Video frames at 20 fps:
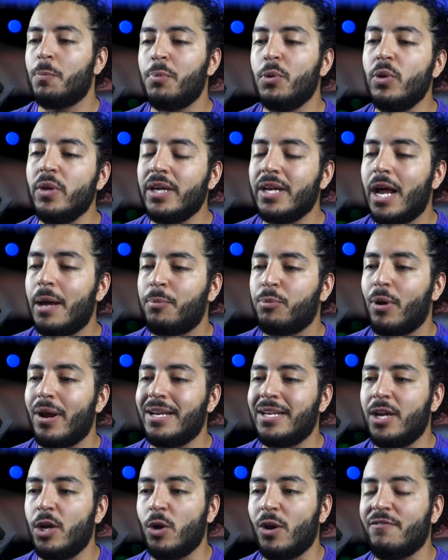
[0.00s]
pulling it up right
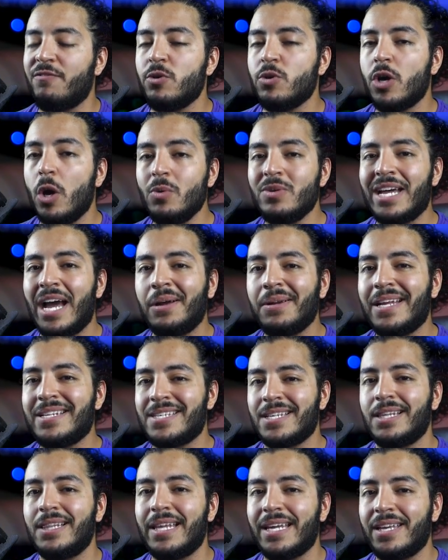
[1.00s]
here, if you go down into
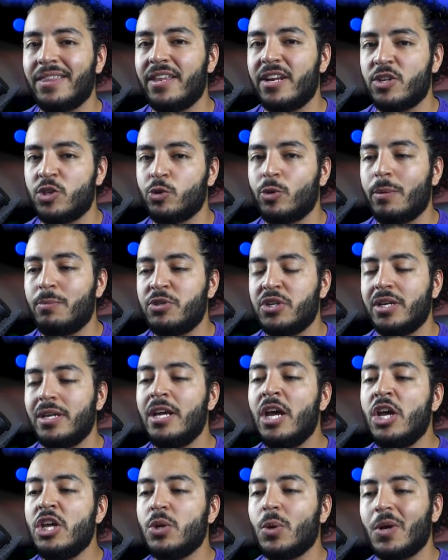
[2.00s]
the link in the description,
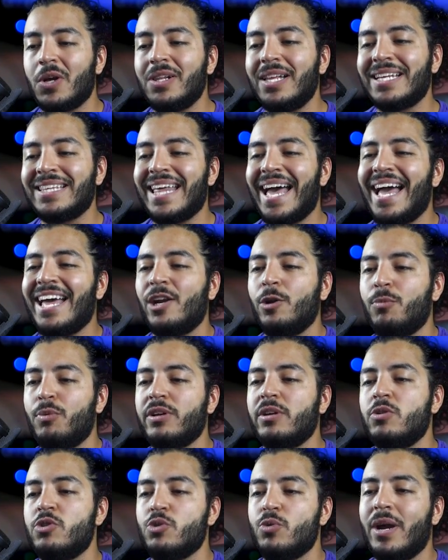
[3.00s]
you can click that, it'll
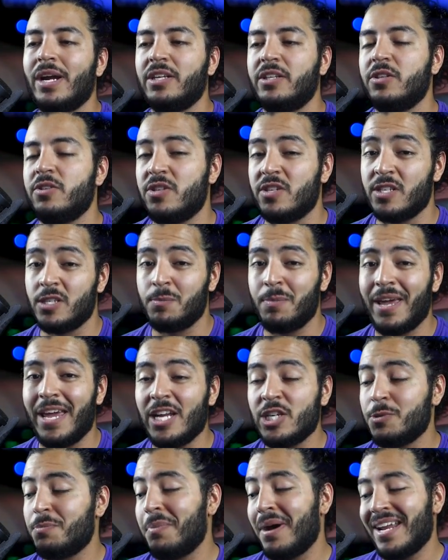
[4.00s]
bring you directly to this
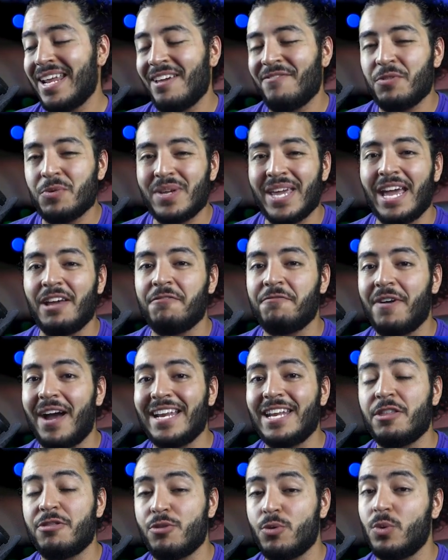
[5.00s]
page. But if you can't
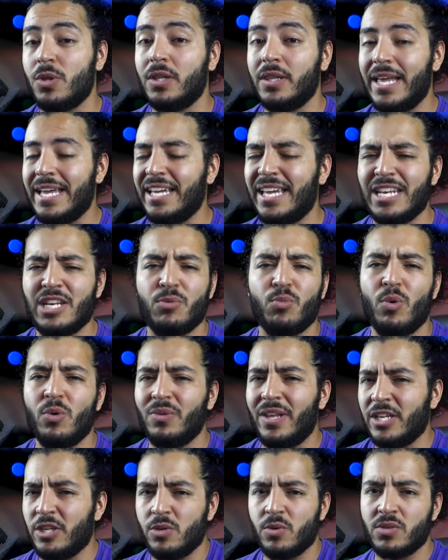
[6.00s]
find it through the link and it won't
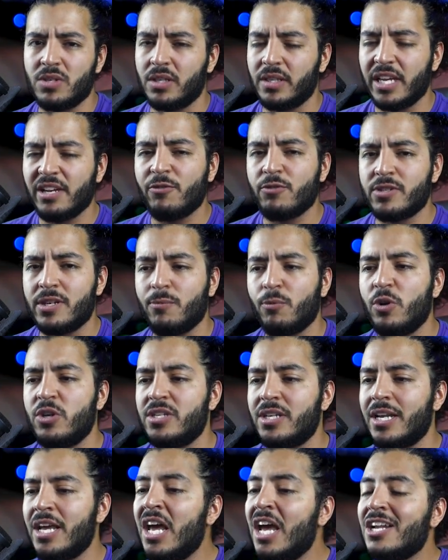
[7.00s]
let you use the link for some
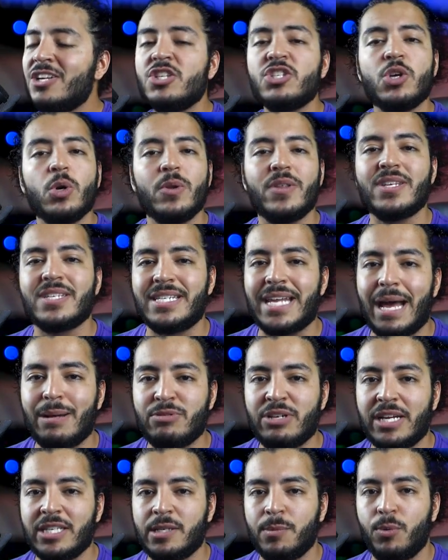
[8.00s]
reason, just go to the
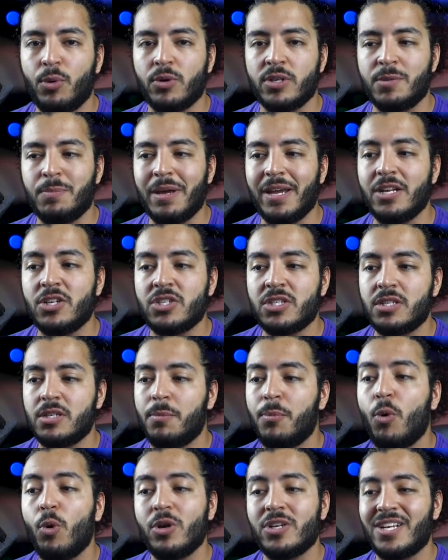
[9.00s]
Snapchat support page,
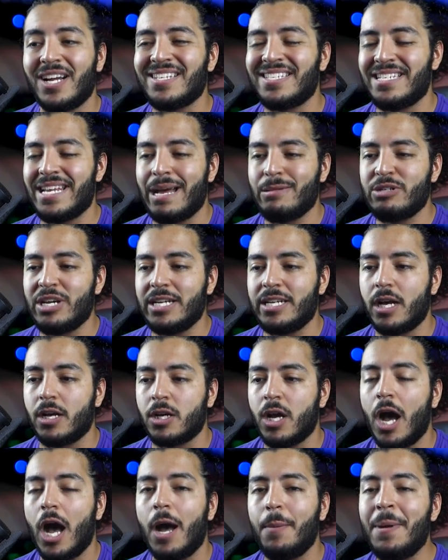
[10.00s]

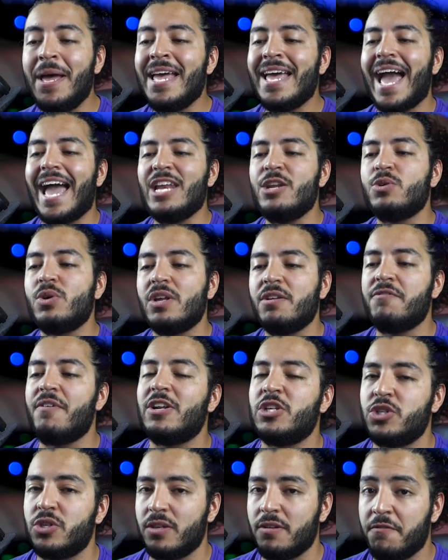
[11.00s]
support.snapchat.com, and you could
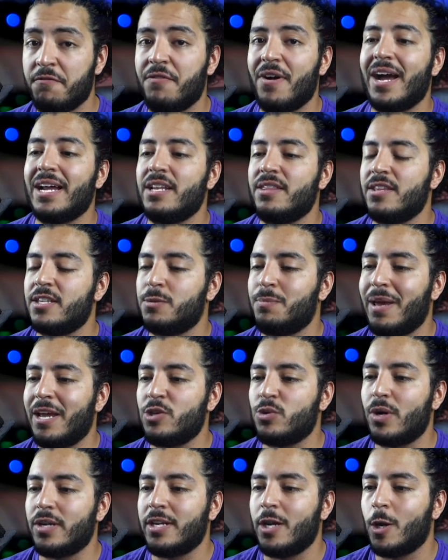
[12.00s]
eventually find this
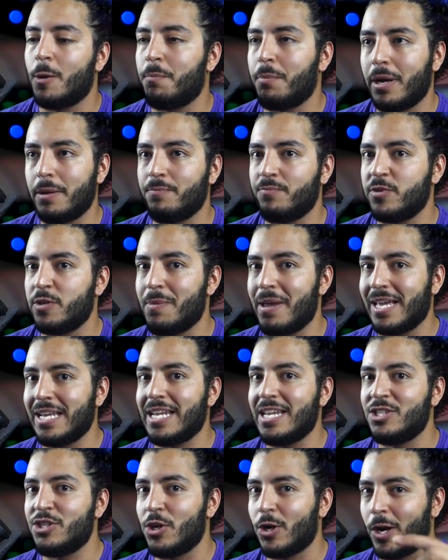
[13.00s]
page right here. But to make it
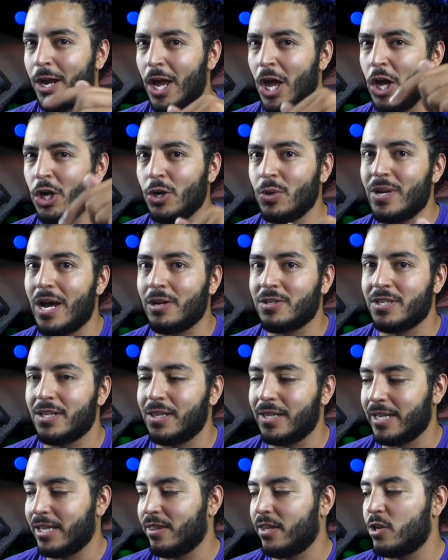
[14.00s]
easier, go down to the
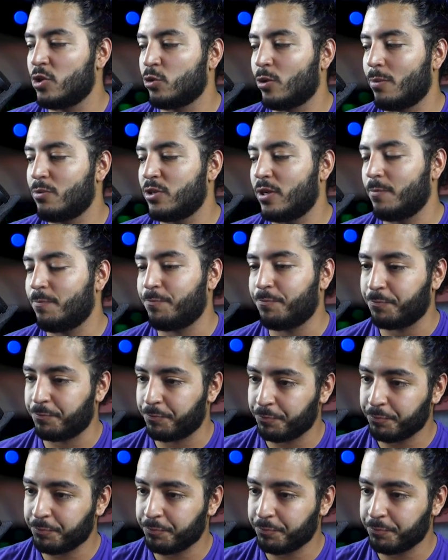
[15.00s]
link in the description.